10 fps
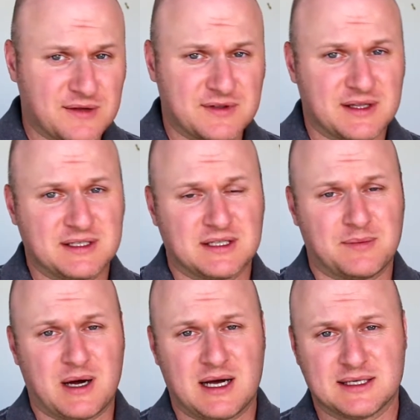have done this in
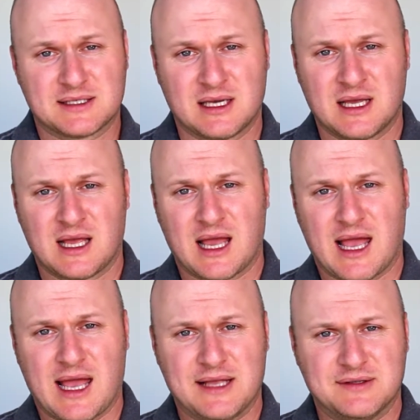the past,
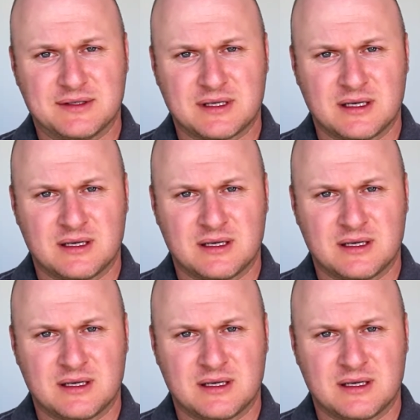and